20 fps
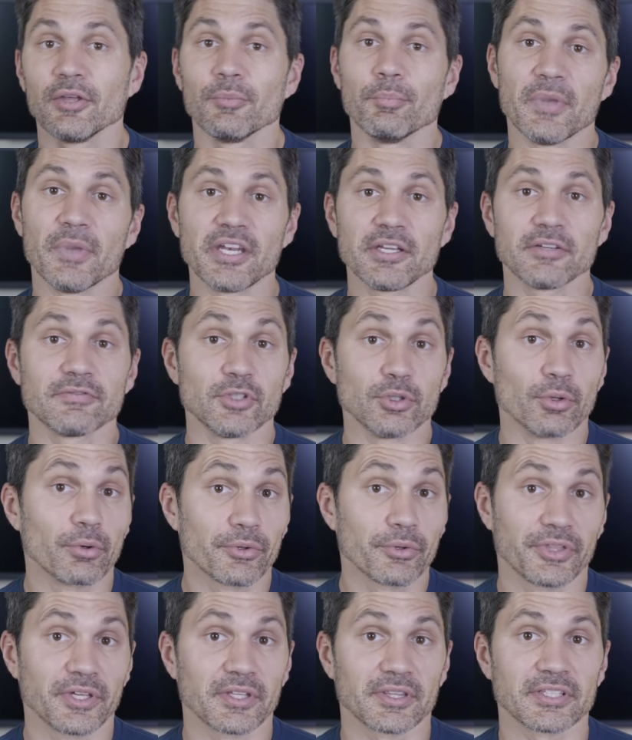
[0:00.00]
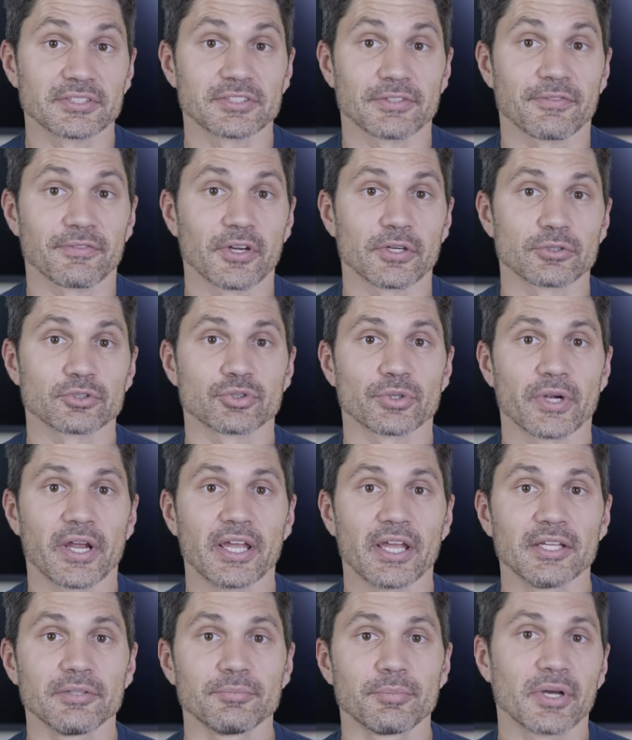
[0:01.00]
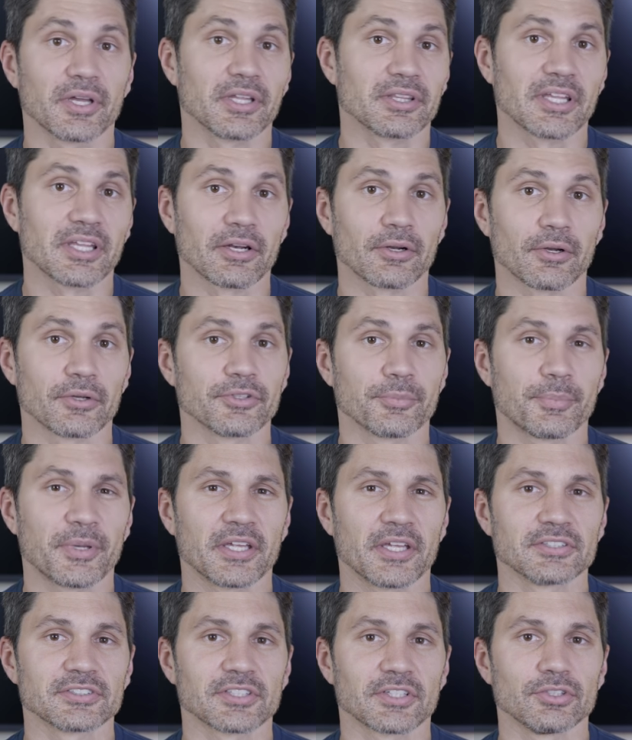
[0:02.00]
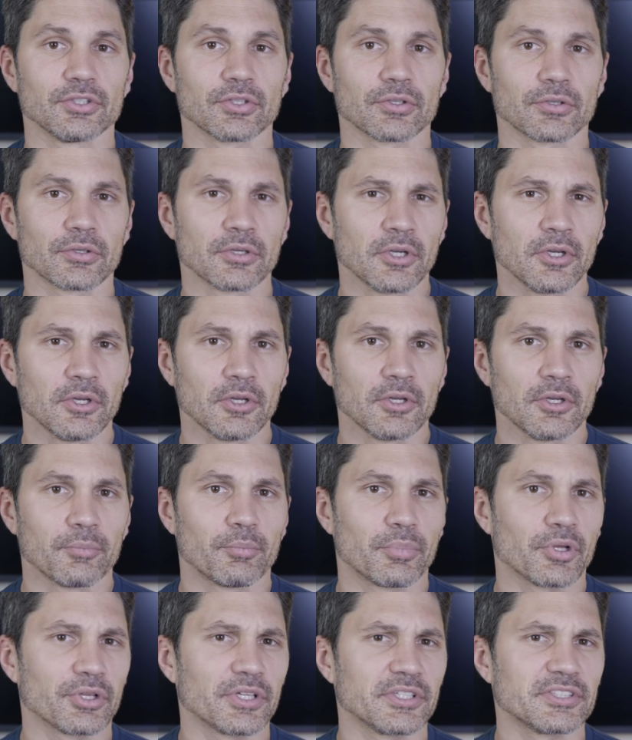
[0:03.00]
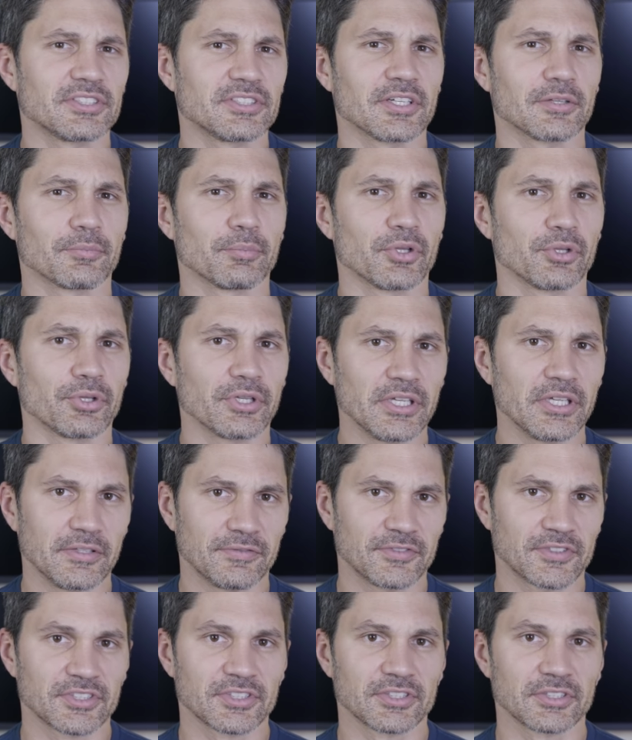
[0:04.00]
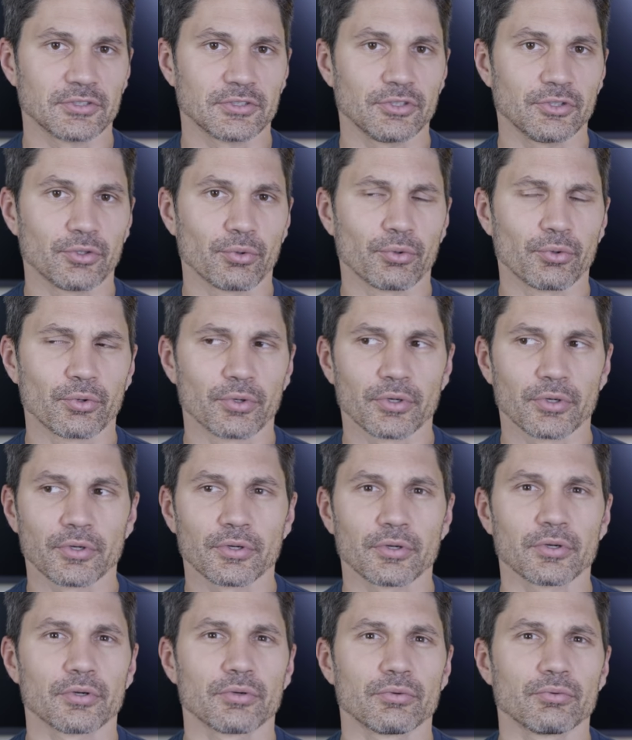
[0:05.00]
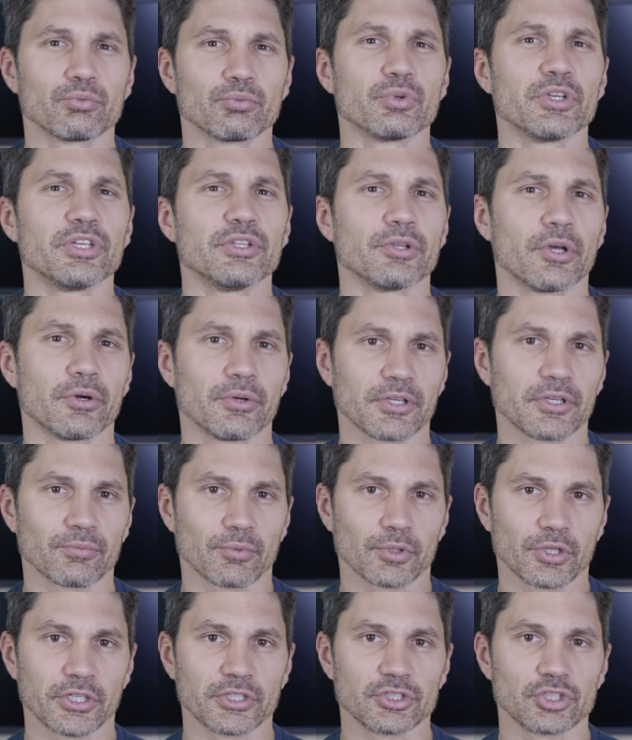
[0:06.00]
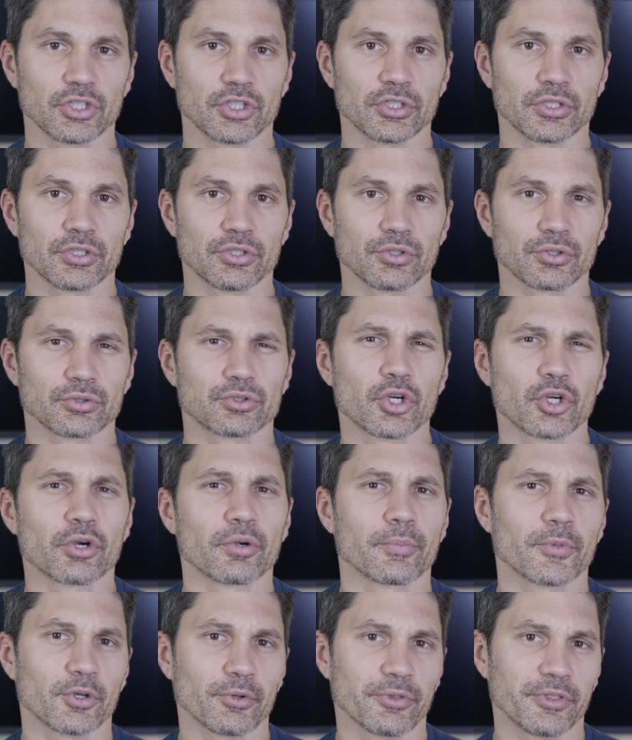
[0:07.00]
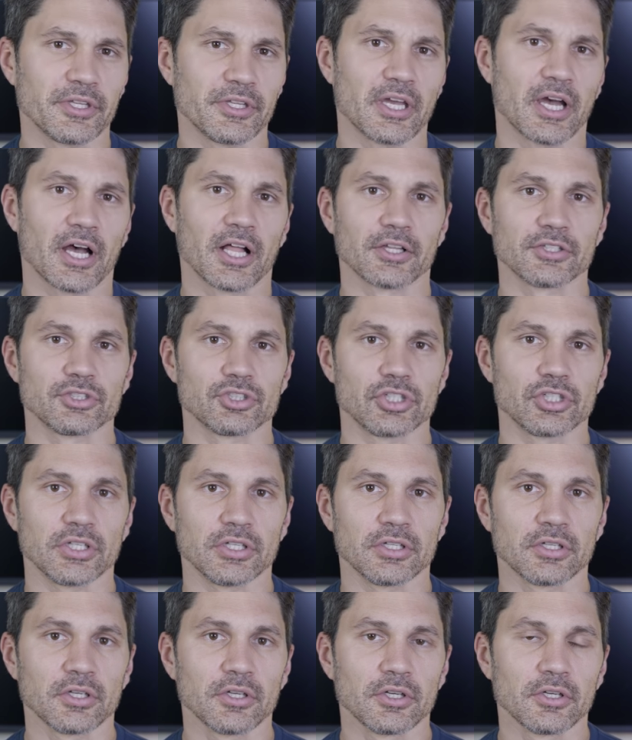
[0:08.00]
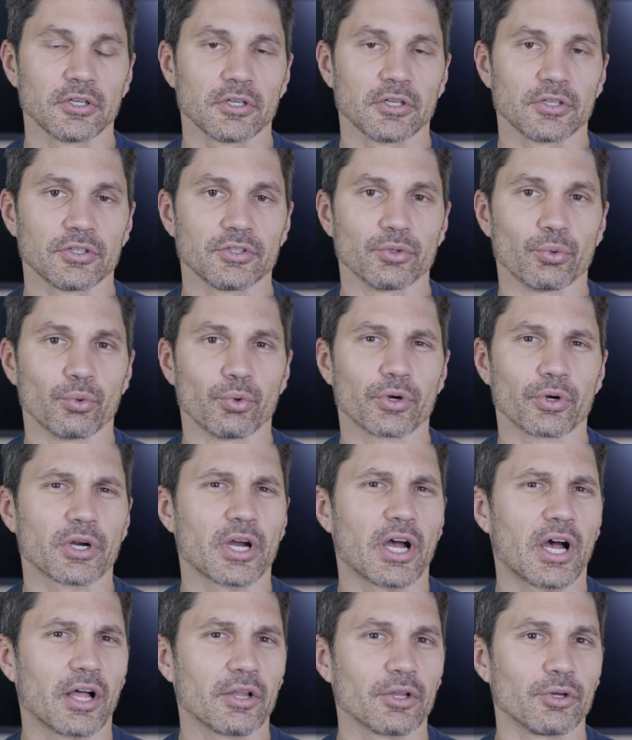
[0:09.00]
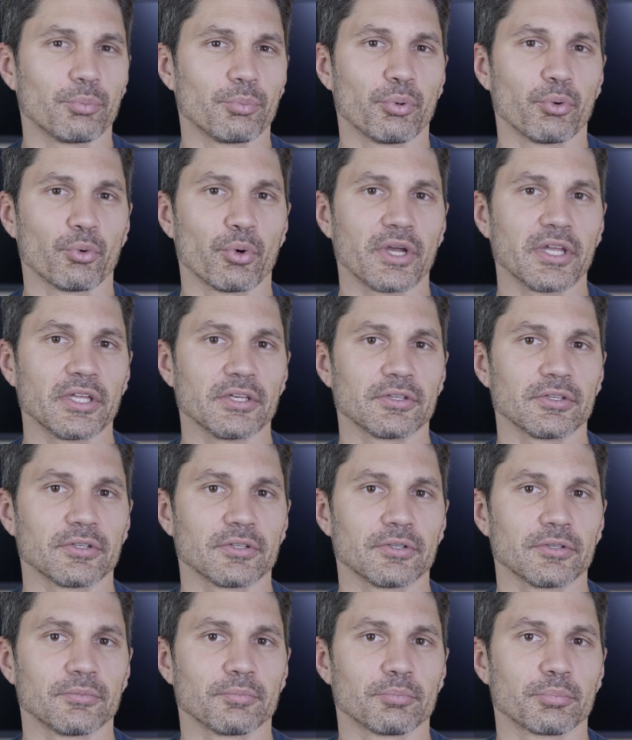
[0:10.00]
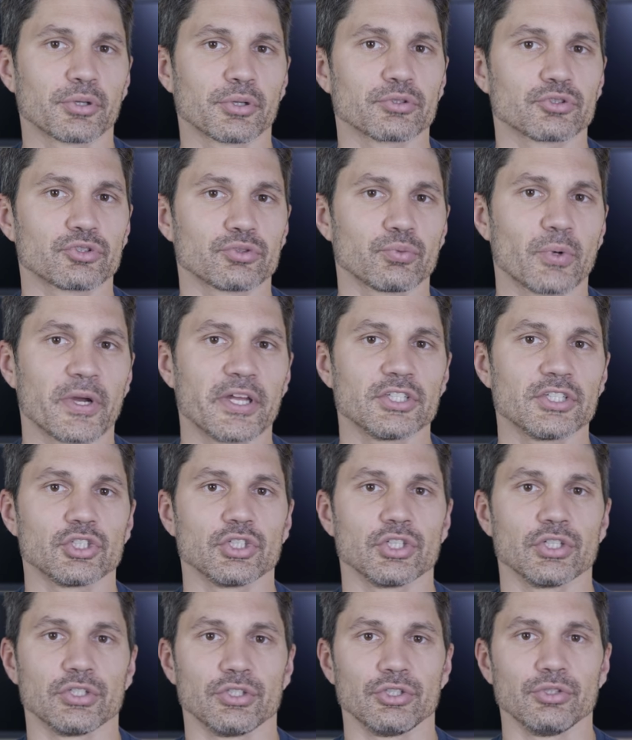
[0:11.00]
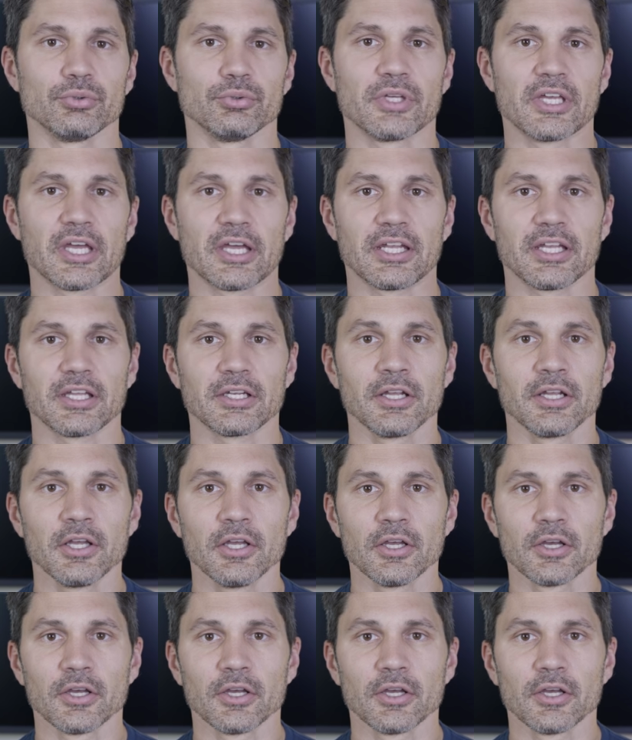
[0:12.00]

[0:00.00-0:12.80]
Many of you will think that's a fair trade, but that all depends on your ballistic beliefs, your reloading religion, your terminal theology, your hollow point persuasion. You get it.